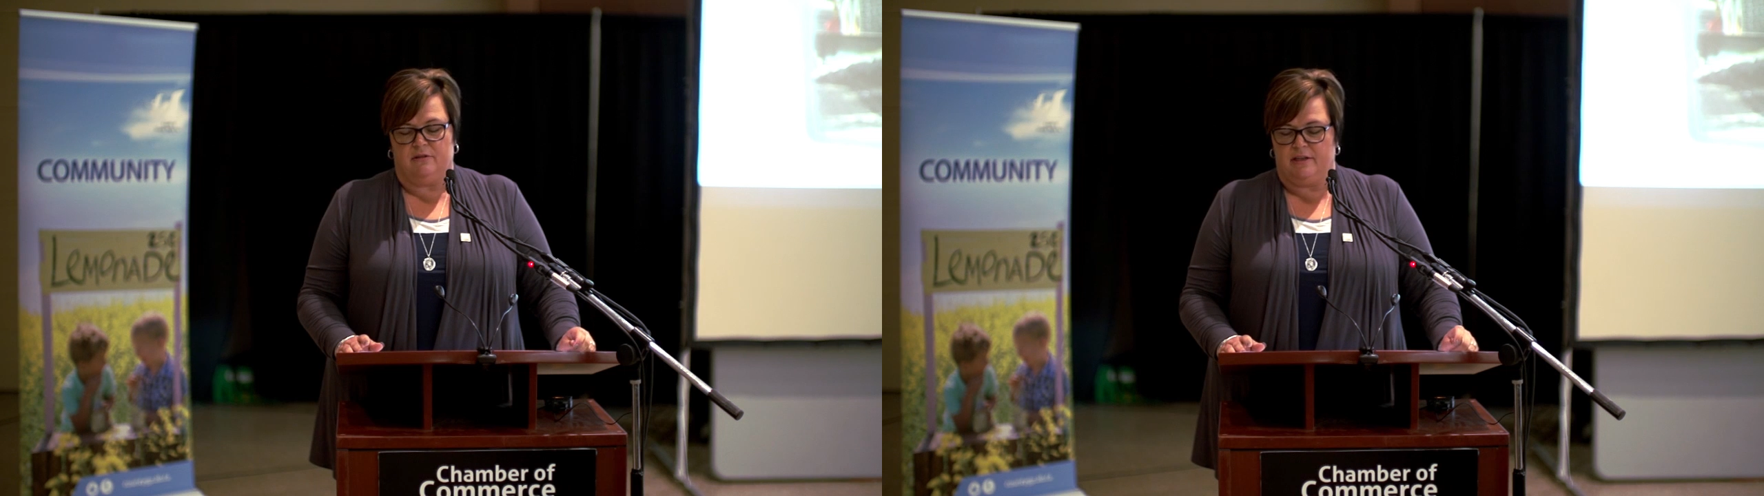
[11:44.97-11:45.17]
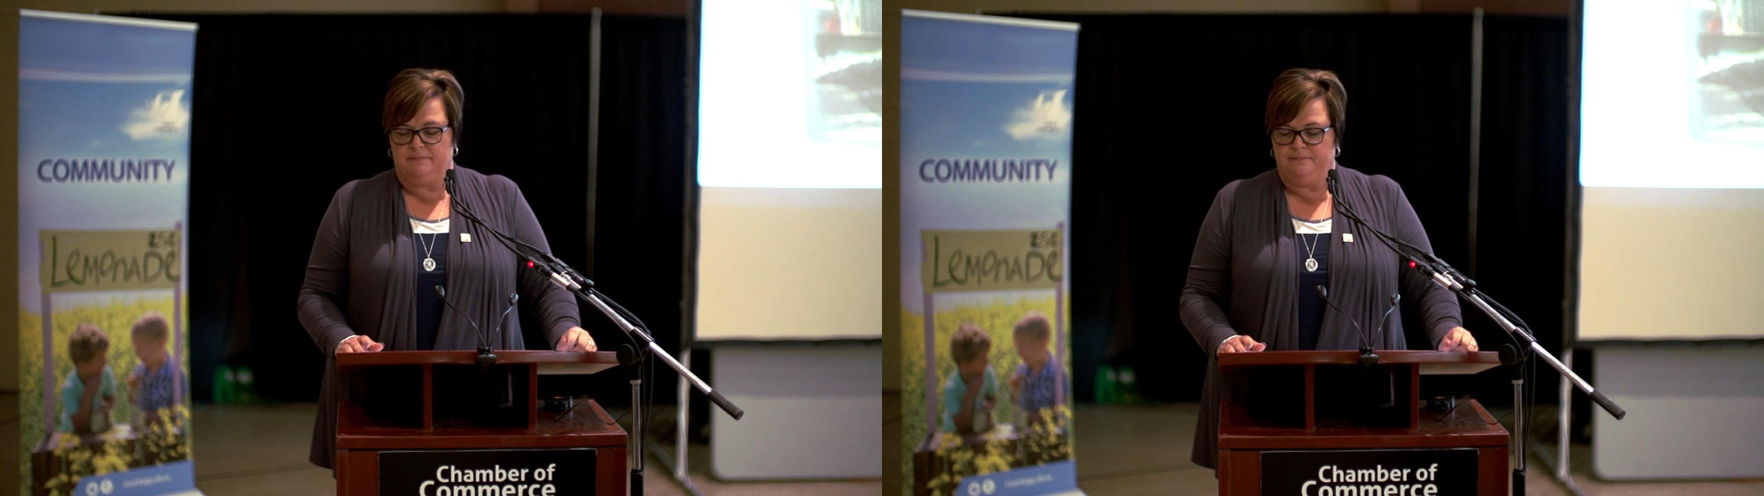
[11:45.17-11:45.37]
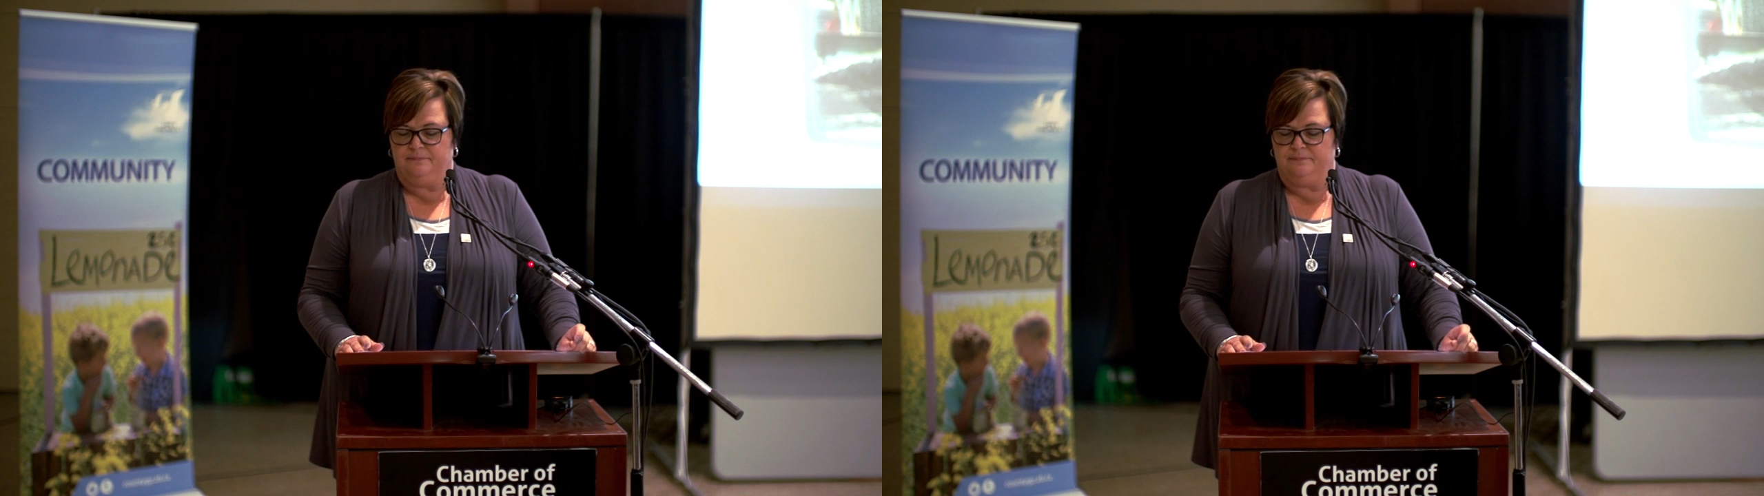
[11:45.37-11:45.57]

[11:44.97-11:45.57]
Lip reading: it.